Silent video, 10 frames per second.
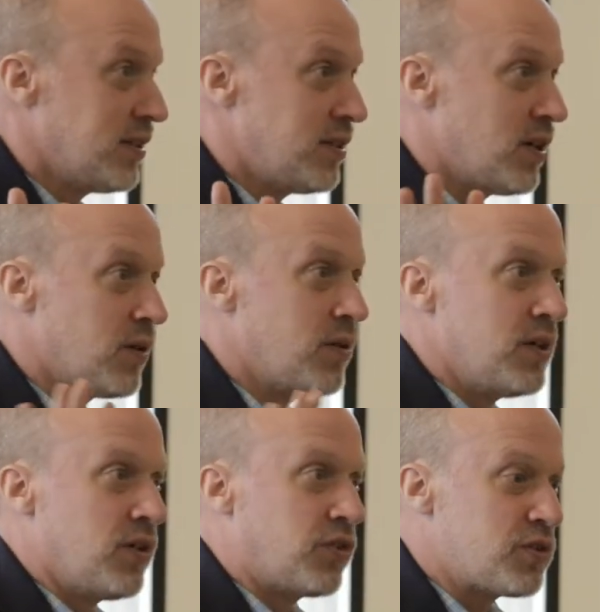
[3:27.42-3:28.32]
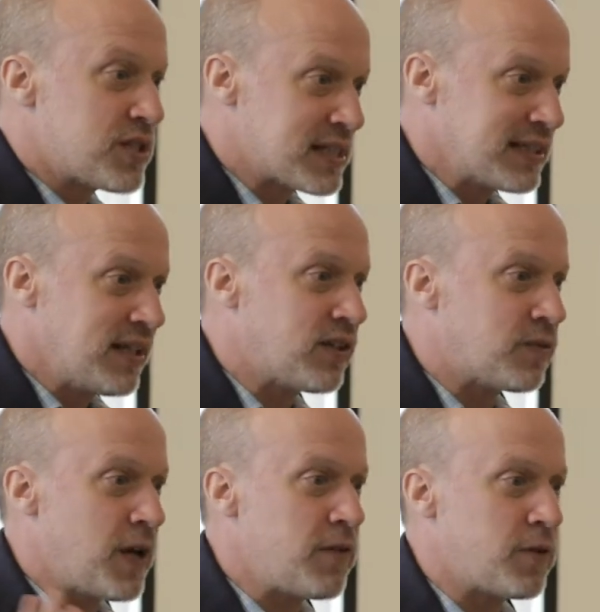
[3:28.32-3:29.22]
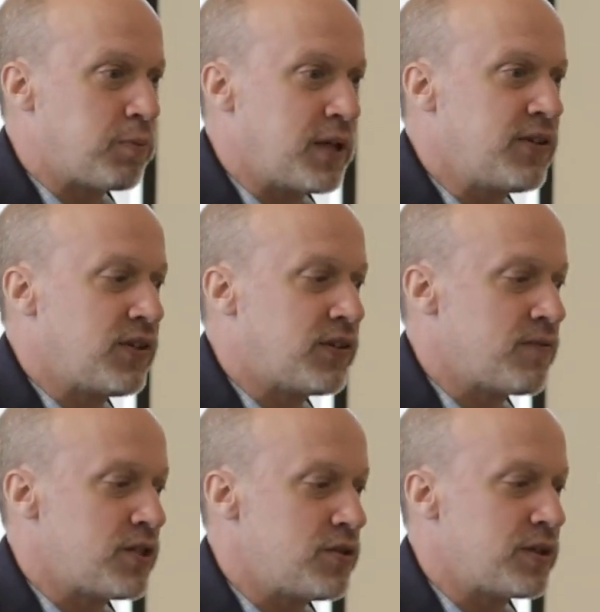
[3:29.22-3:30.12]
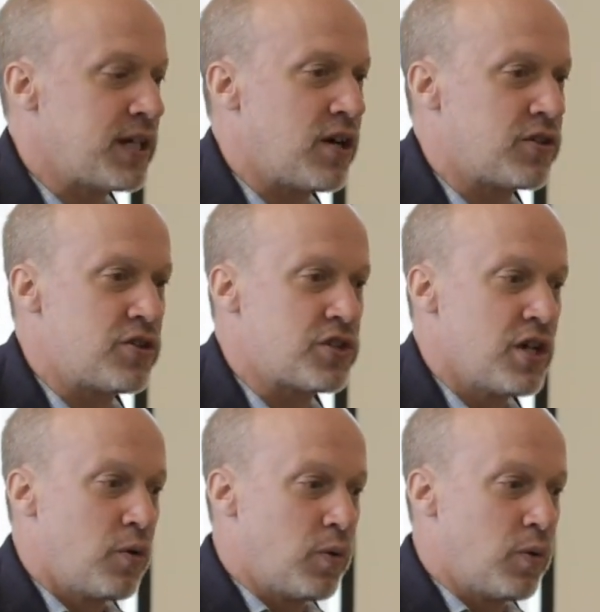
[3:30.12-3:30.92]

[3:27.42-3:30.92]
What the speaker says: So just list favorite places of the 2 characters.